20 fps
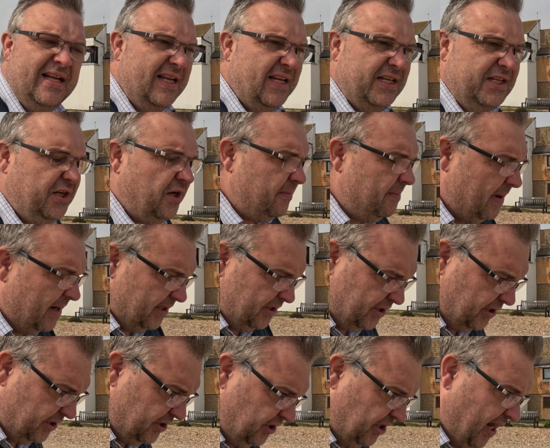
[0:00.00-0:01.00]
so much
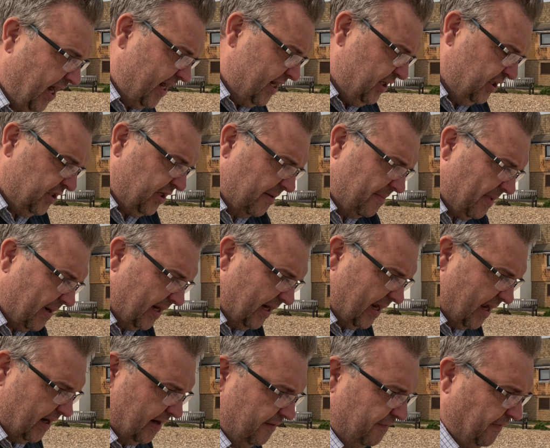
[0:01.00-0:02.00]
has changed in my
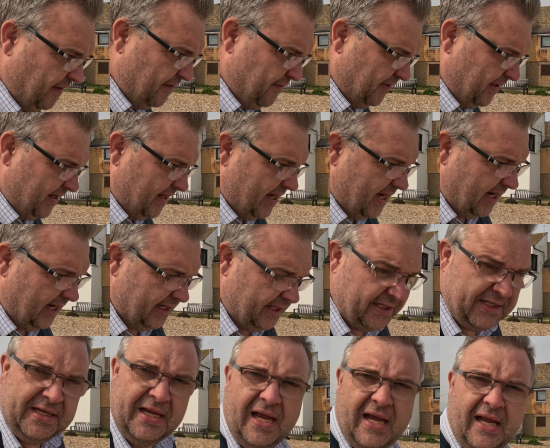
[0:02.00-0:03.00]
life over the
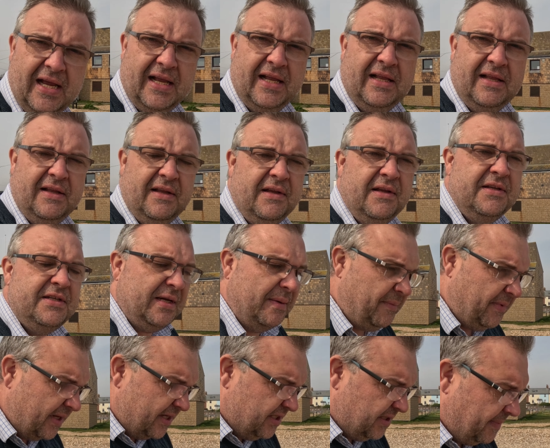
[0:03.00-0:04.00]
years. Some
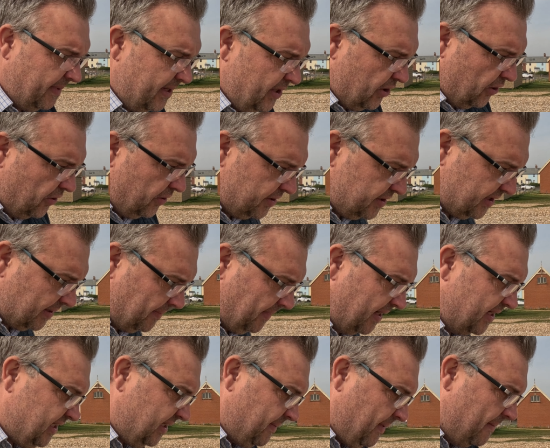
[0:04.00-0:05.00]
things have been good, some
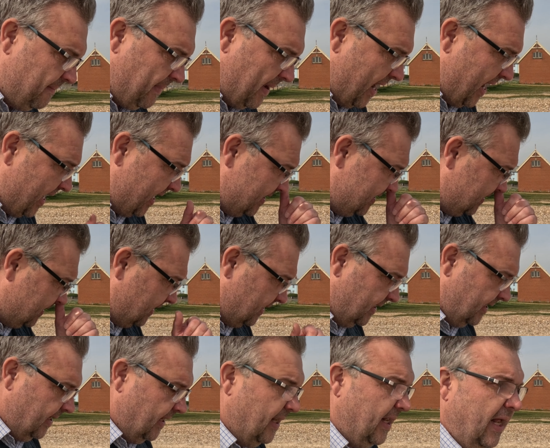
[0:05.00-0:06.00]
things have been bad,
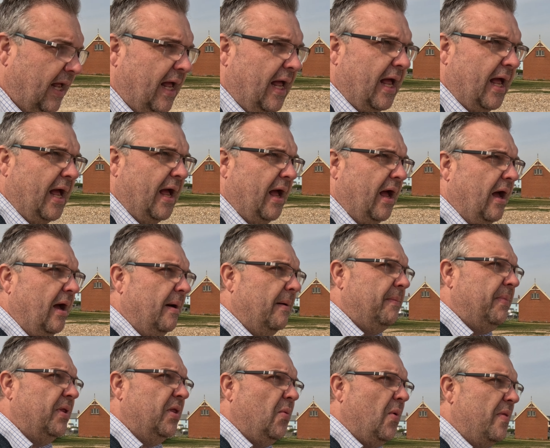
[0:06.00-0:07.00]

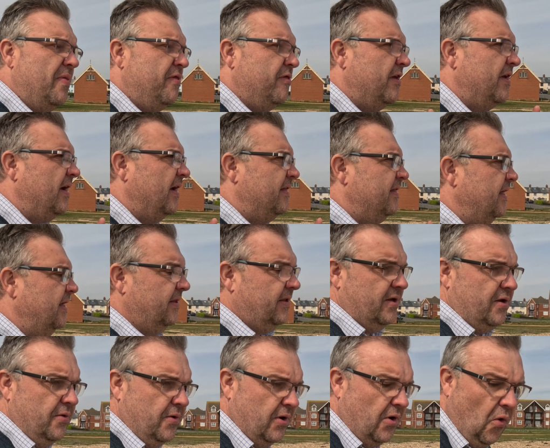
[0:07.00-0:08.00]
but the one thing I think
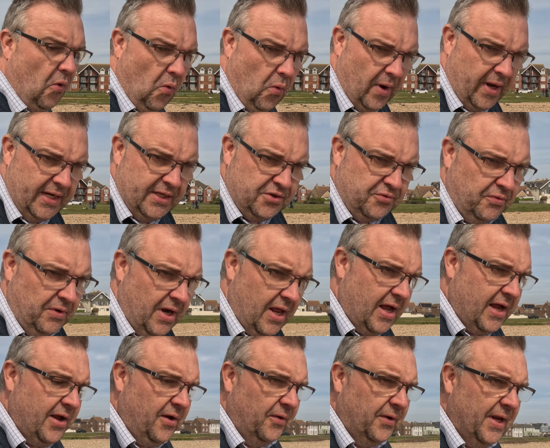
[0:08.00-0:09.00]
that you can always
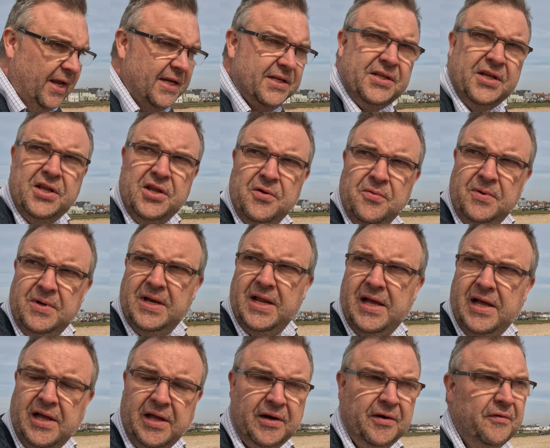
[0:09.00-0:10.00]
rely on is that you
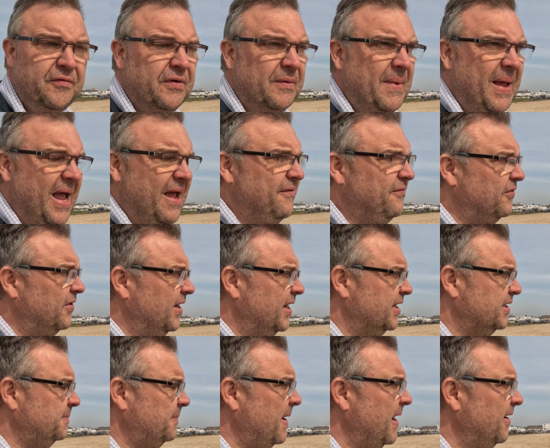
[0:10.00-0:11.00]
learn from every
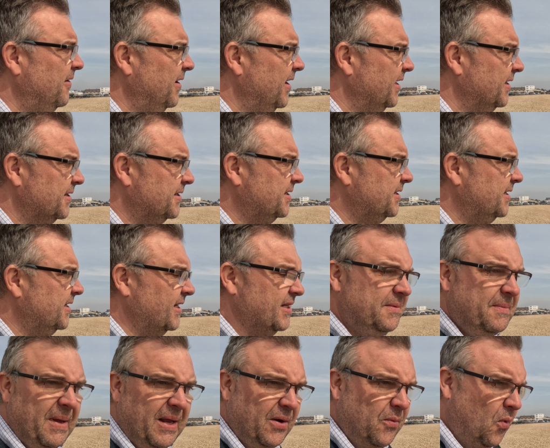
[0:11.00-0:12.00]
experience.
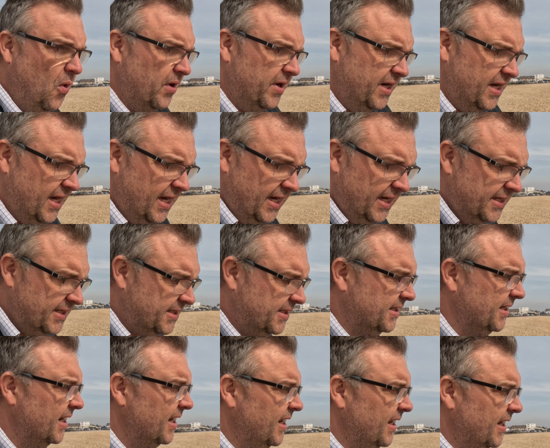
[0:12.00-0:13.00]
Doesn't matter what it
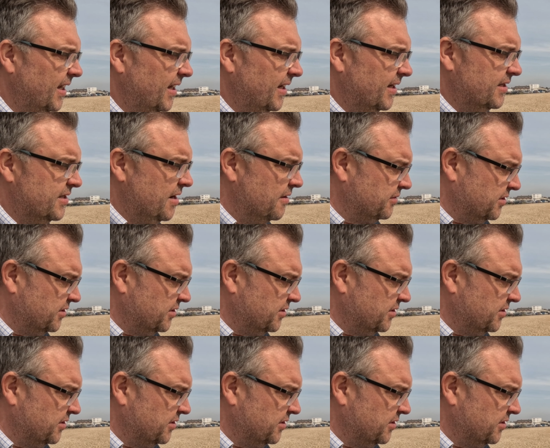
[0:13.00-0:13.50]
is, no